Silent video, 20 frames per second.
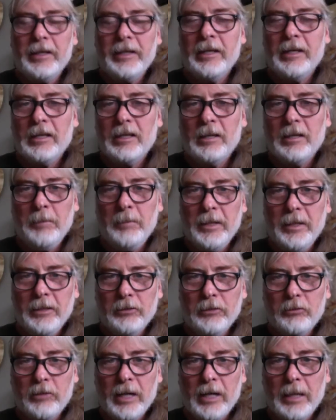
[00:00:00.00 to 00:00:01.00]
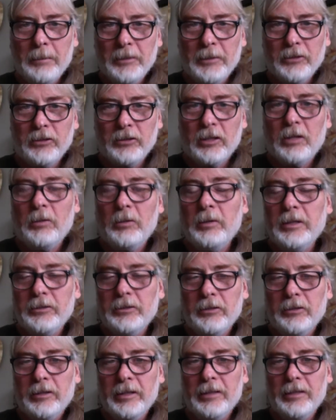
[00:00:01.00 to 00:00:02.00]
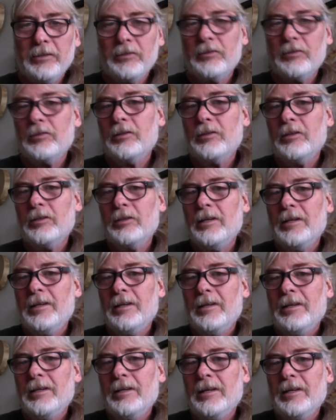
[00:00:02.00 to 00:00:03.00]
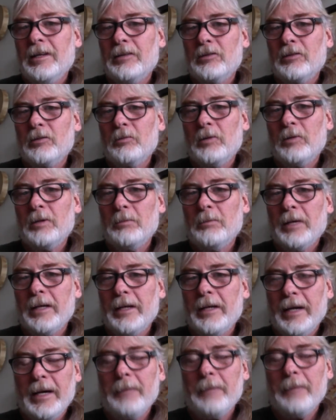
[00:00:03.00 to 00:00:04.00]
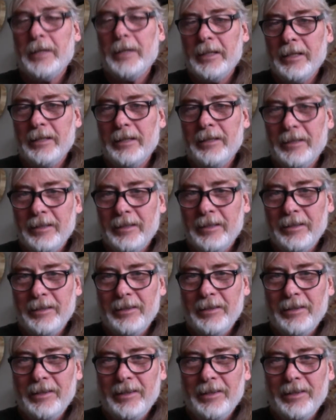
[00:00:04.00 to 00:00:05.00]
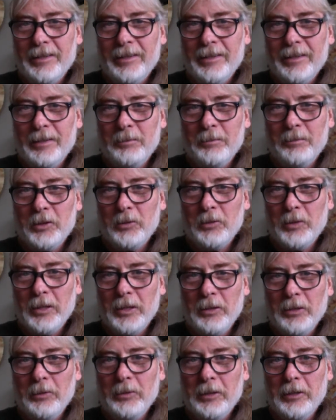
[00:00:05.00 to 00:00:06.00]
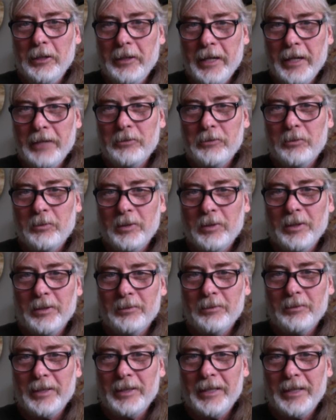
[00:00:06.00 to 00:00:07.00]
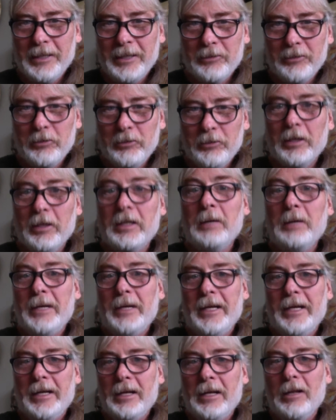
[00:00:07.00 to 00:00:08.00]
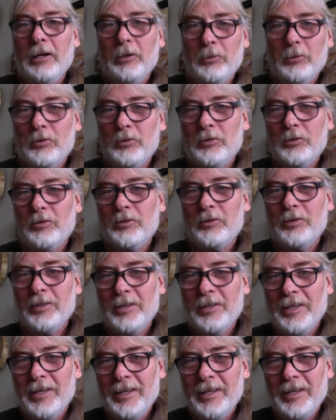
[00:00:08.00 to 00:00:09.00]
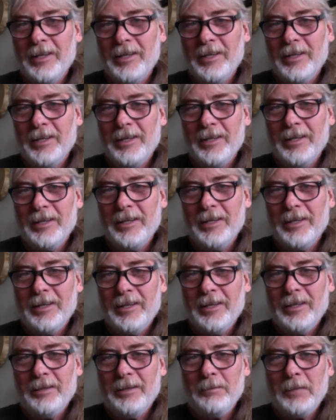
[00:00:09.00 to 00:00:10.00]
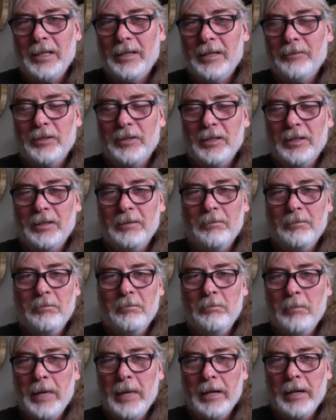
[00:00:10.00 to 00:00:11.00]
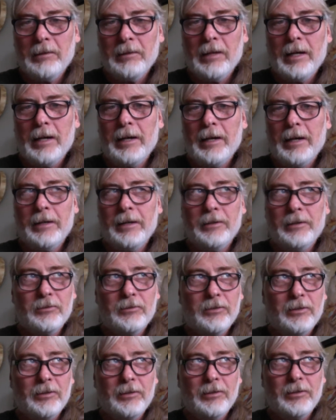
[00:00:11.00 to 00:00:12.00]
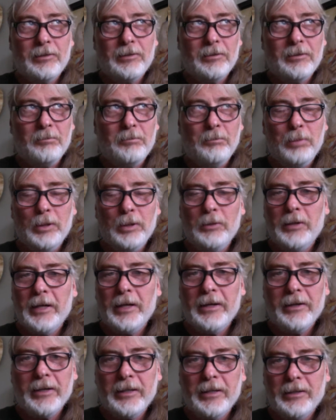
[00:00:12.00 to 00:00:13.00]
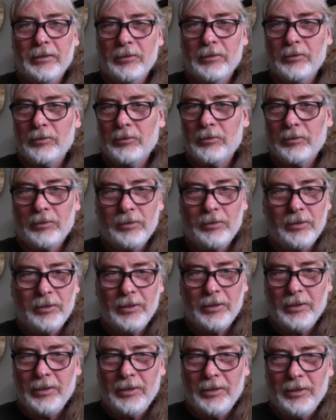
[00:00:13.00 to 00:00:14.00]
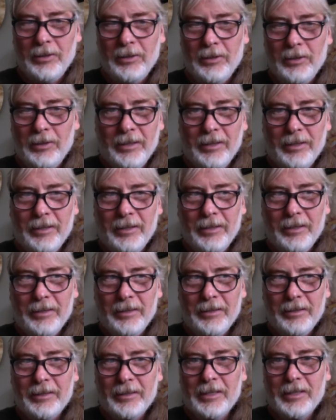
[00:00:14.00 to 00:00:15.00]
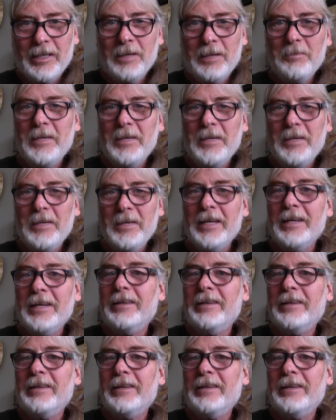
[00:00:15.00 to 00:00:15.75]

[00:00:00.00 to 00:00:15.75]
that can be described as a coincidence as to what might happen uh, between you and the natural world when they start coming in close. I've seen mountain lions and blue herons uh, come in